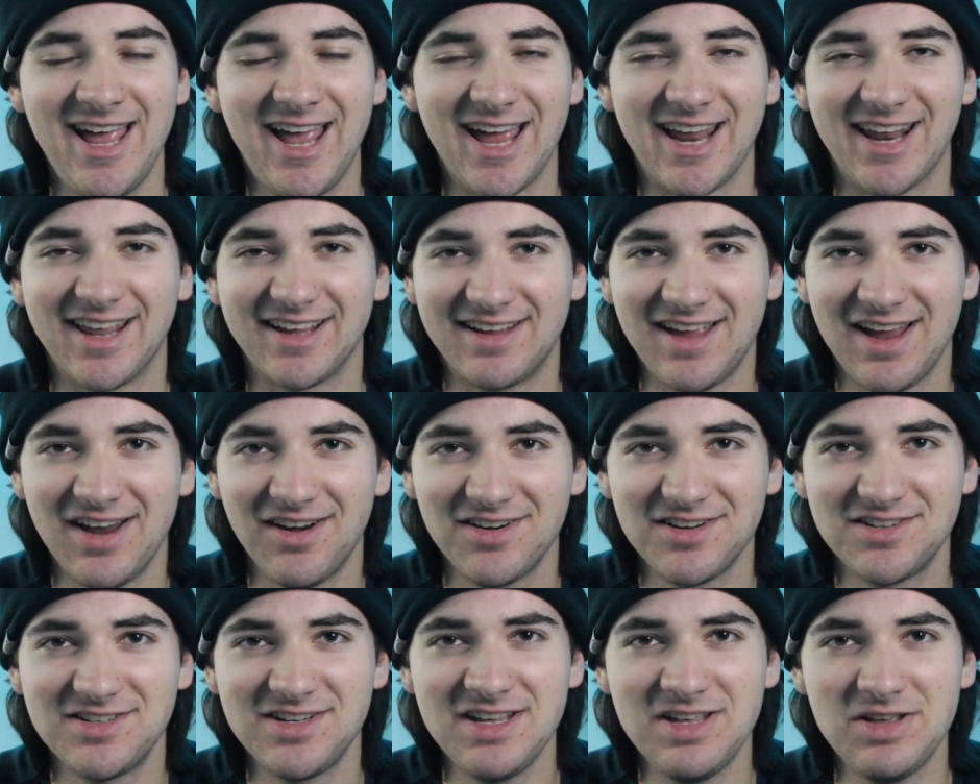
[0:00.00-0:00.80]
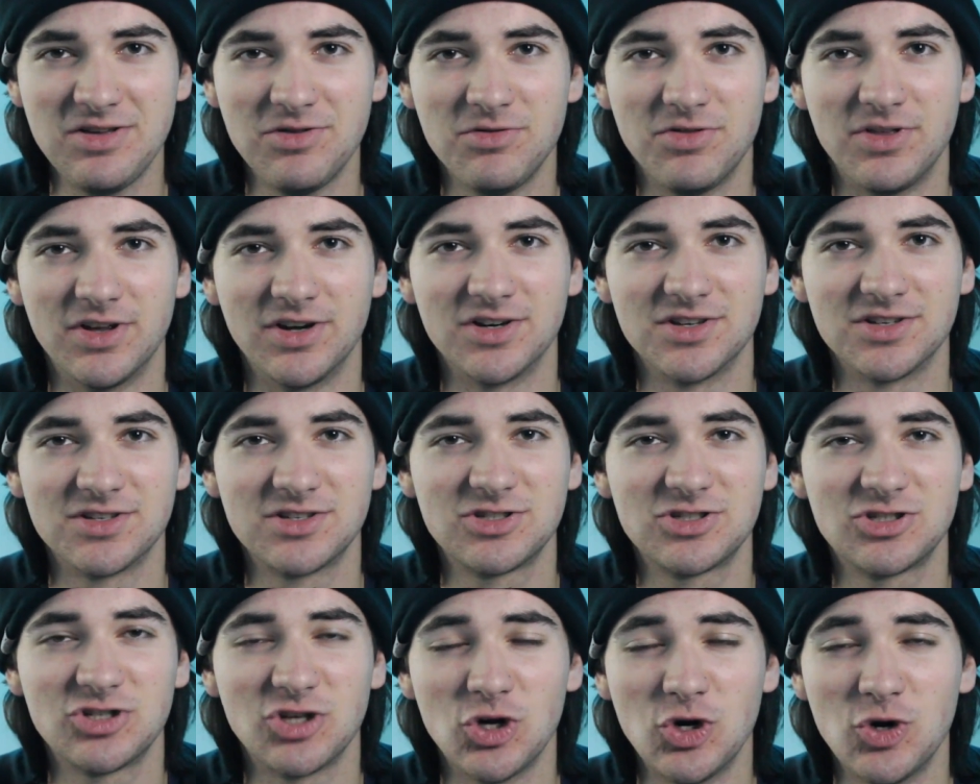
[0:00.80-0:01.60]
And I guarantee you there's
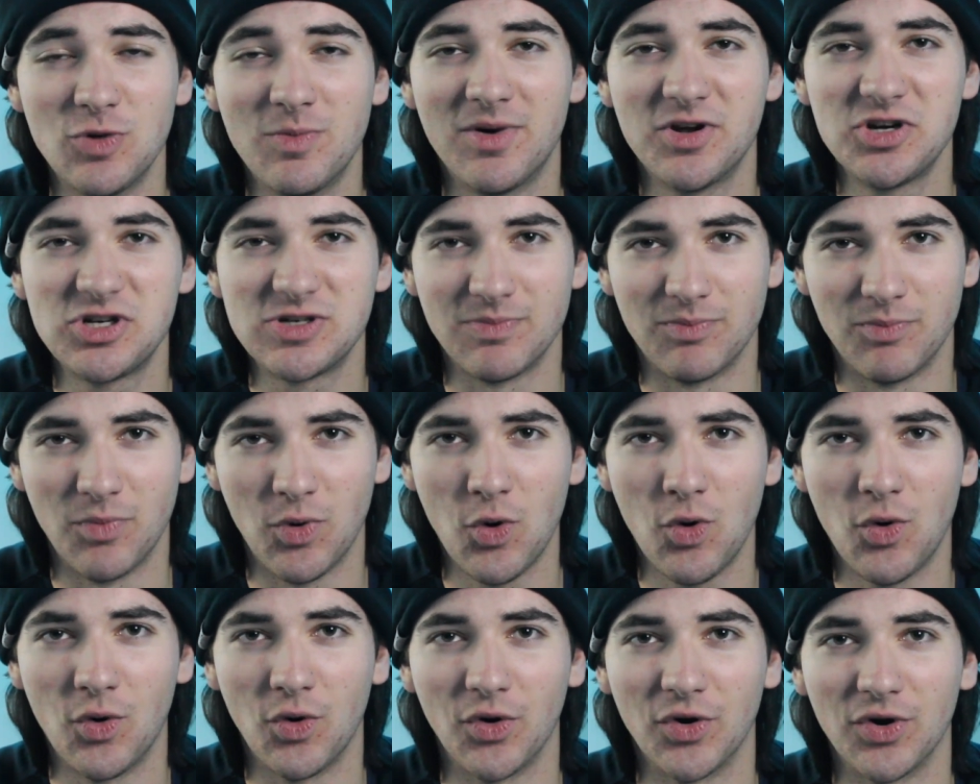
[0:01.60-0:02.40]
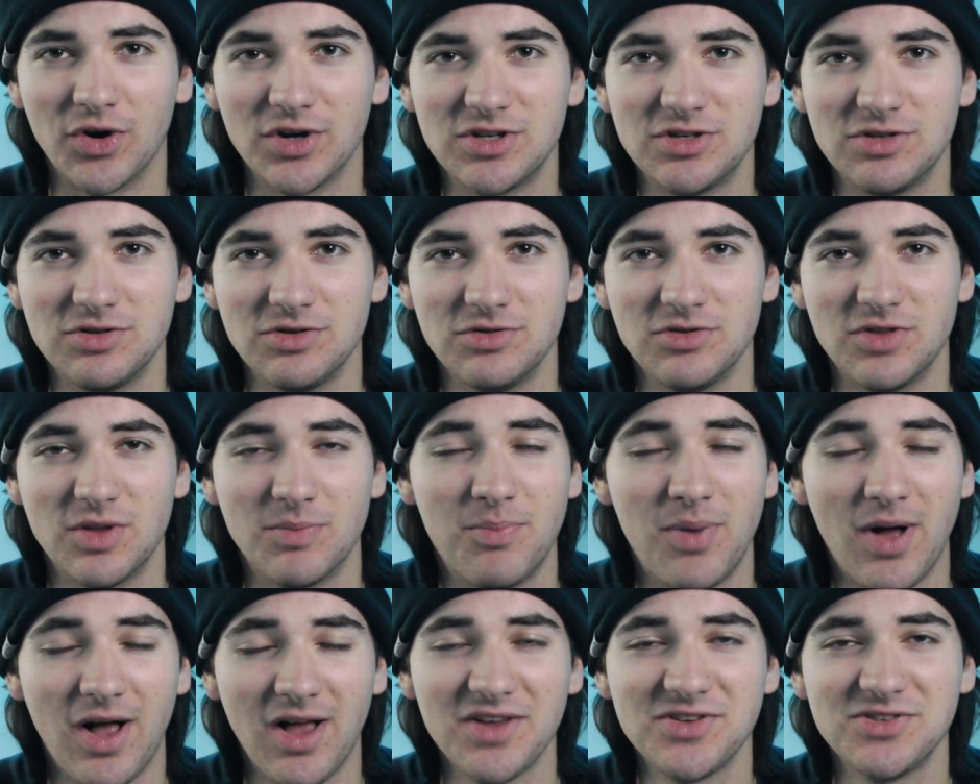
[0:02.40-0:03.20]
so much more to the
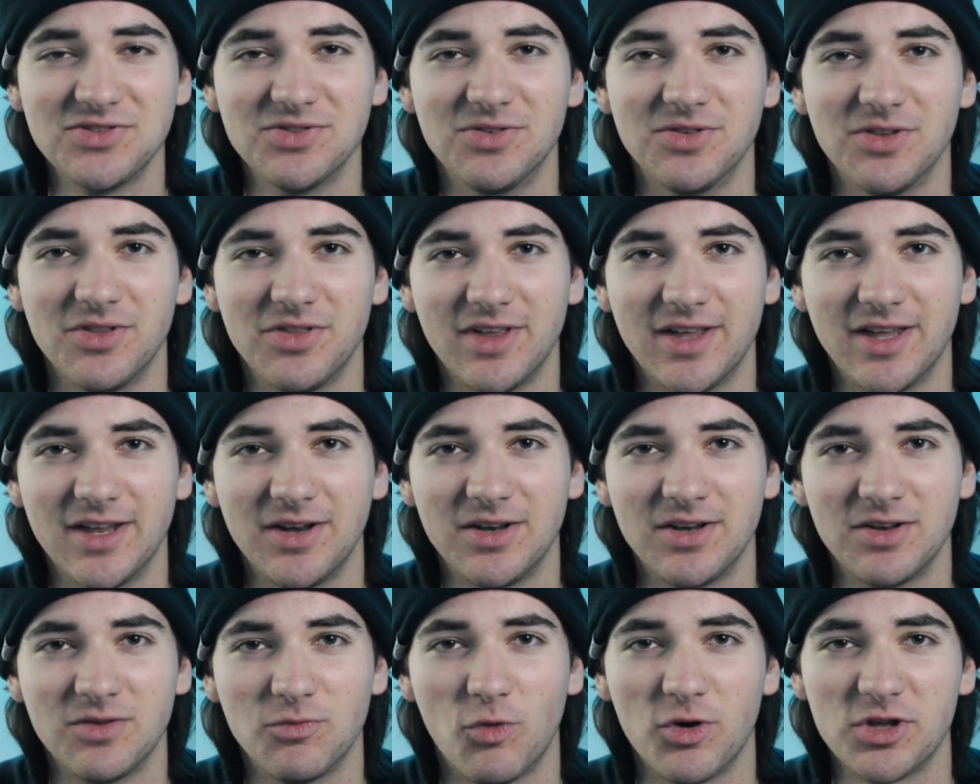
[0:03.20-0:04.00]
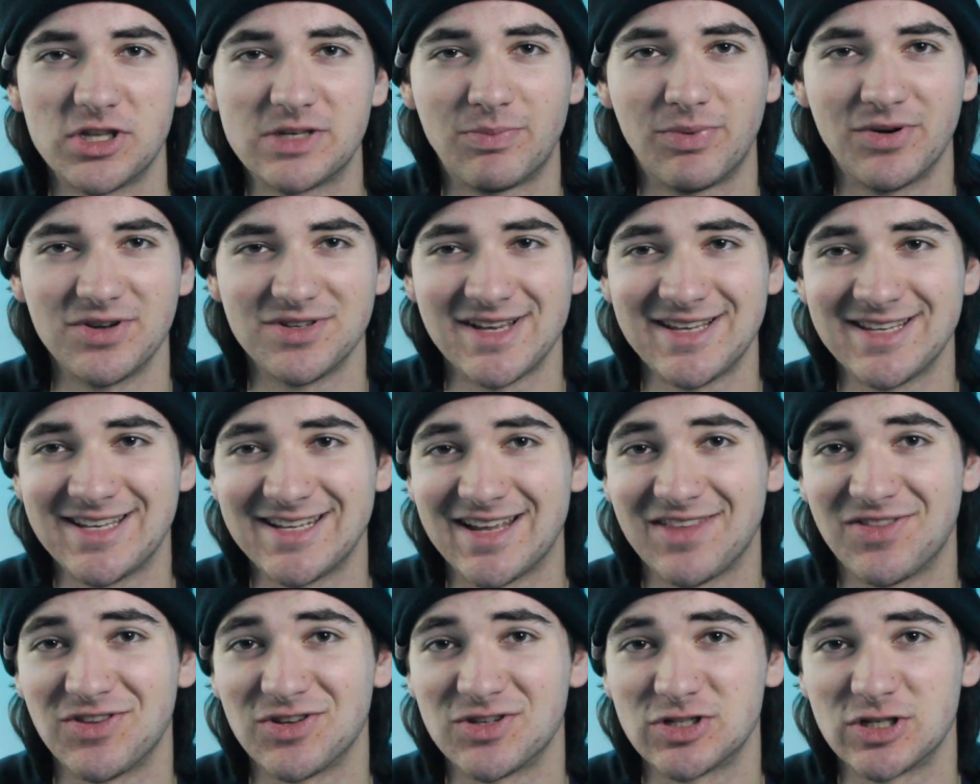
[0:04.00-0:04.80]
puzzle than what's
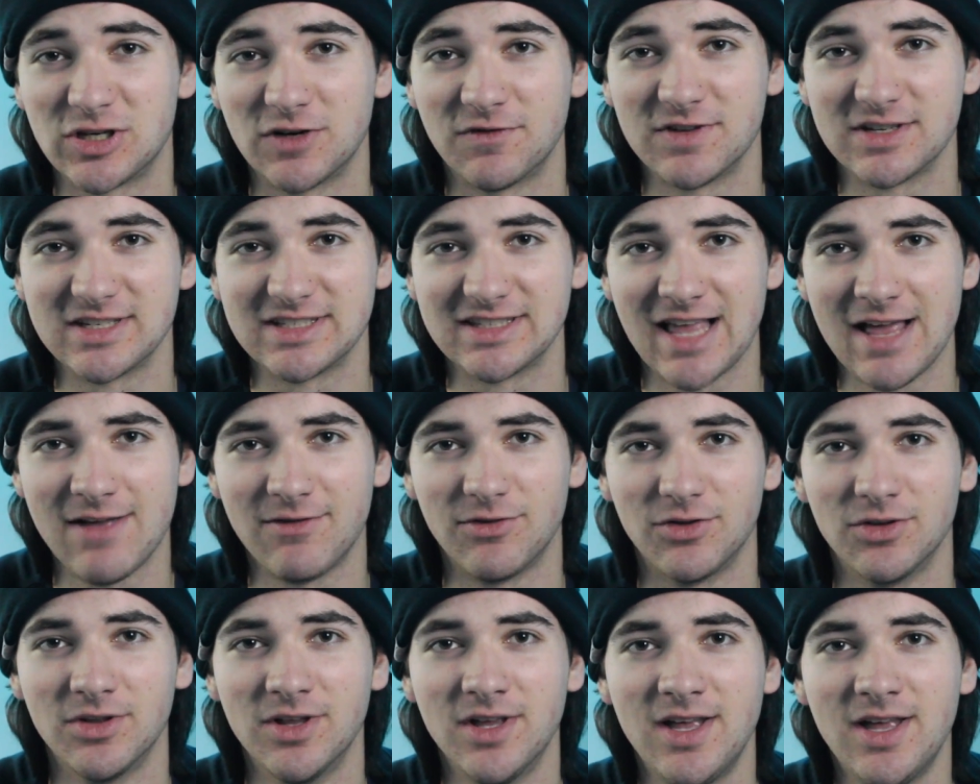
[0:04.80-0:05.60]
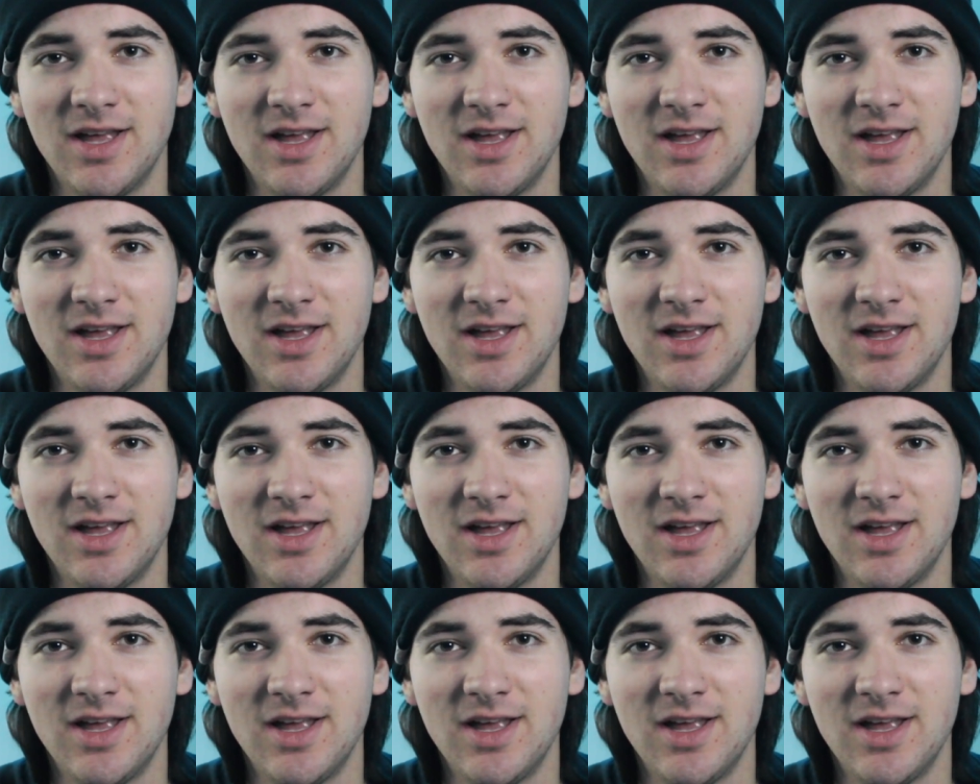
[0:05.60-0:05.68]
presented at the surface level.